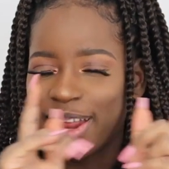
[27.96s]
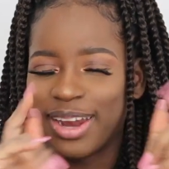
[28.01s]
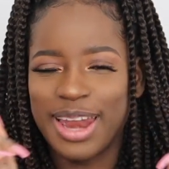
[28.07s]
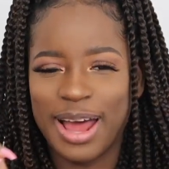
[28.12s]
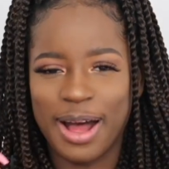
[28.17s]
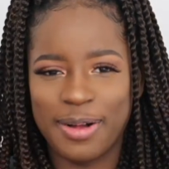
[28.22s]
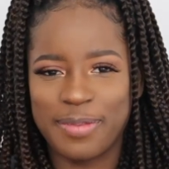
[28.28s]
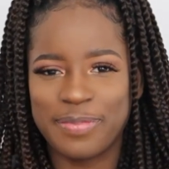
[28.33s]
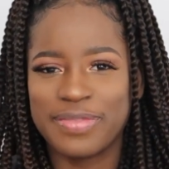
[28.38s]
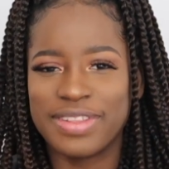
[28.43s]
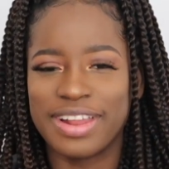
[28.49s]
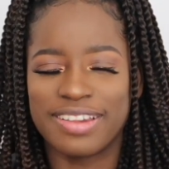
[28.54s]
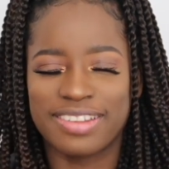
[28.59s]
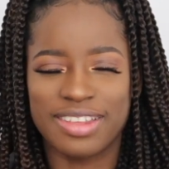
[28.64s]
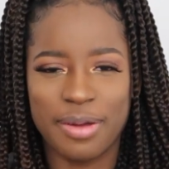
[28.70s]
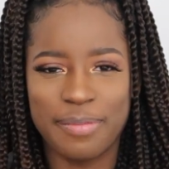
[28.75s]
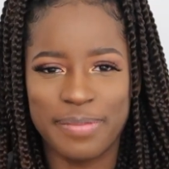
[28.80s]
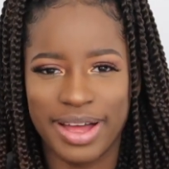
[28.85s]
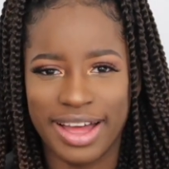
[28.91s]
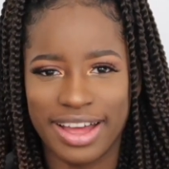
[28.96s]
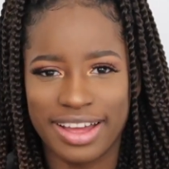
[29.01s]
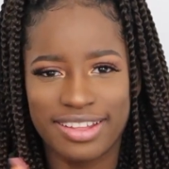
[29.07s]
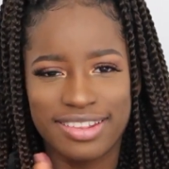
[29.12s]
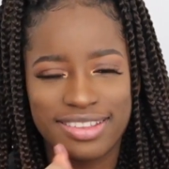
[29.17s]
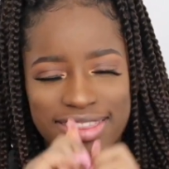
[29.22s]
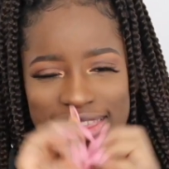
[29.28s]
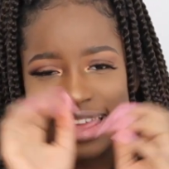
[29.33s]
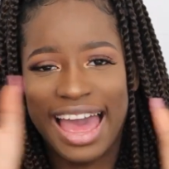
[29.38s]
Now, let's get
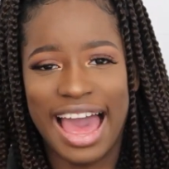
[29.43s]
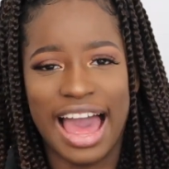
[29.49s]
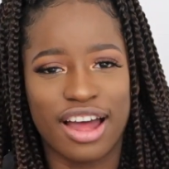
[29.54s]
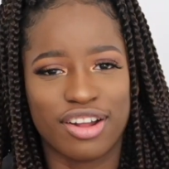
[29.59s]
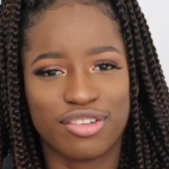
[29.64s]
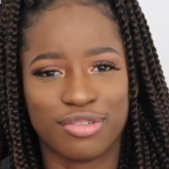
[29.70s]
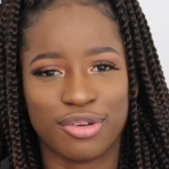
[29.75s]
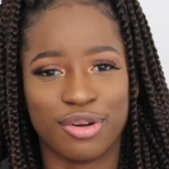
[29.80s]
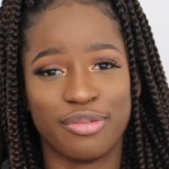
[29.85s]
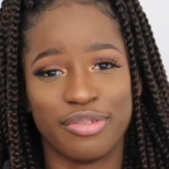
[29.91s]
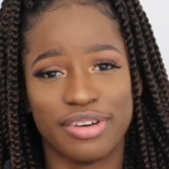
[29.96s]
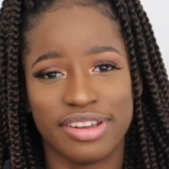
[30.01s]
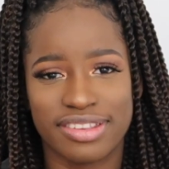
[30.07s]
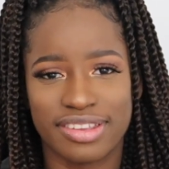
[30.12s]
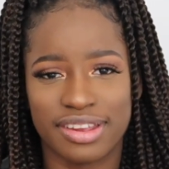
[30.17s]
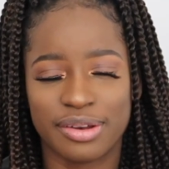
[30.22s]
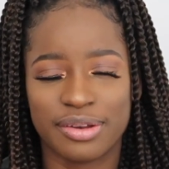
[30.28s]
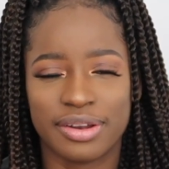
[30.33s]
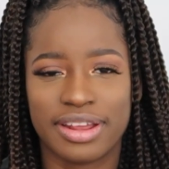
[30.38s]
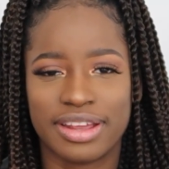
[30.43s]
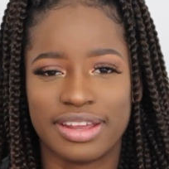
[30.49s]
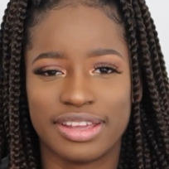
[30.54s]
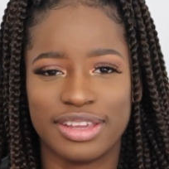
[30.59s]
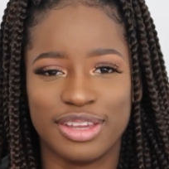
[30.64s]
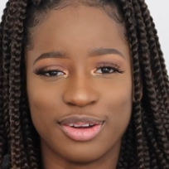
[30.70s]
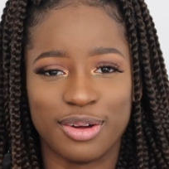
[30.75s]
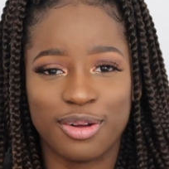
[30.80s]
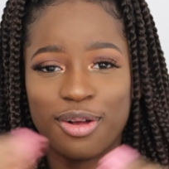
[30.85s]
back to the actual reason
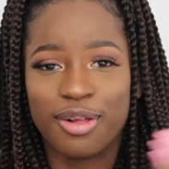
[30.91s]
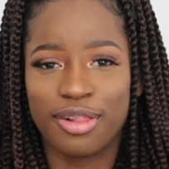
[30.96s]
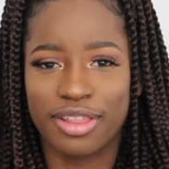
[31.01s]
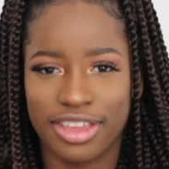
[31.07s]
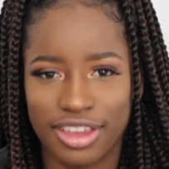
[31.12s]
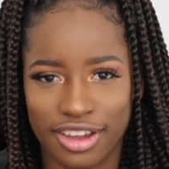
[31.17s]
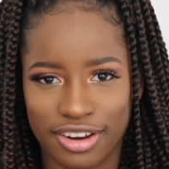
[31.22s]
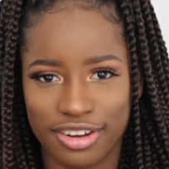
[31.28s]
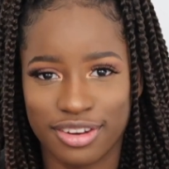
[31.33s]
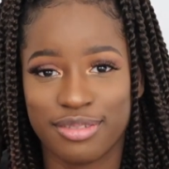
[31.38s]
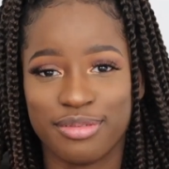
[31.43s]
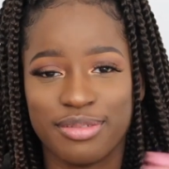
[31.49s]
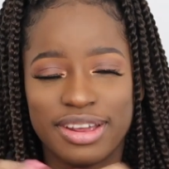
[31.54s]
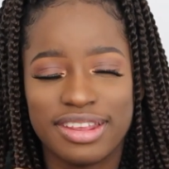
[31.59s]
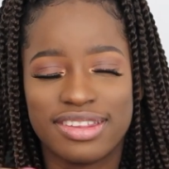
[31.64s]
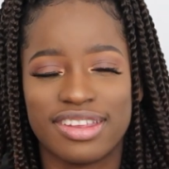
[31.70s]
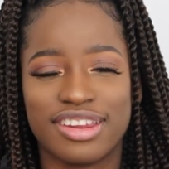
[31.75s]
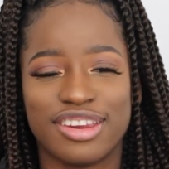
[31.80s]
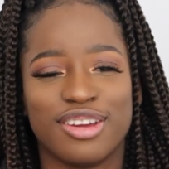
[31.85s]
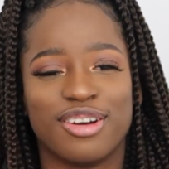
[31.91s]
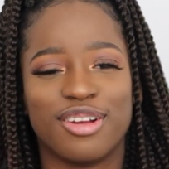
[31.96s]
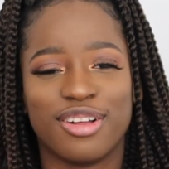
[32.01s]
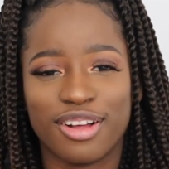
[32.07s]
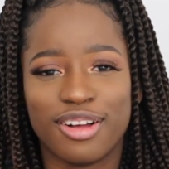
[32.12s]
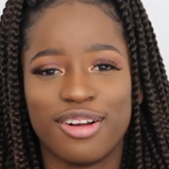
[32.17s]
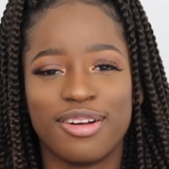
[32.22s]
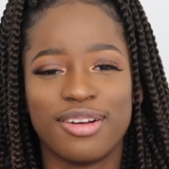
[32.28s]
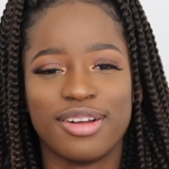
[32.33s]
you're all here, the reason you're
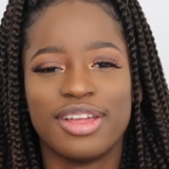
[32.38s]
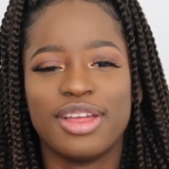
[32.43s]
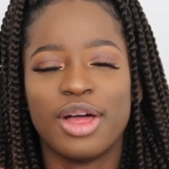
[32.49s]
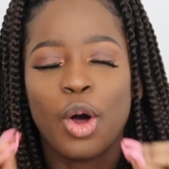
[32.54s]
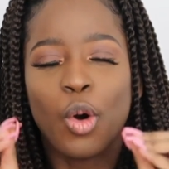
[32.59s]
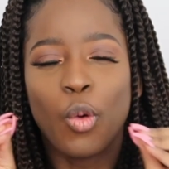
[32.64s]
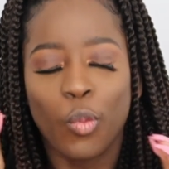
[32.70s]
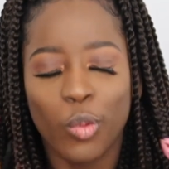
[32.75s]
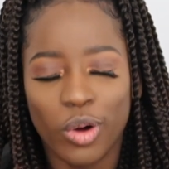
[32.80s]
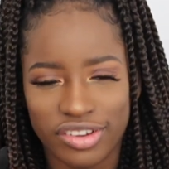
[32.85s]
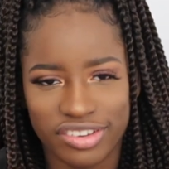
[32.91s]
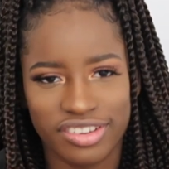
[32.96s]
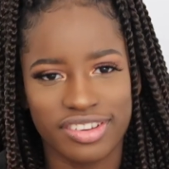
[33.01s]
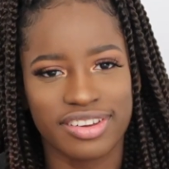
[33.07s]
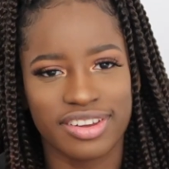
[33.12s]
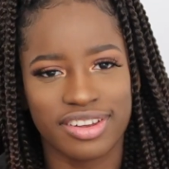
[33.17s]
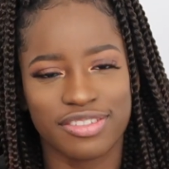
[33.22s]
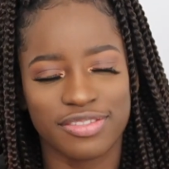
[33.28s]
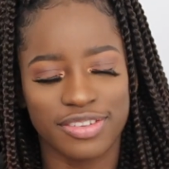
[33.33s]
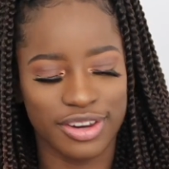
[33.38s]
all watching this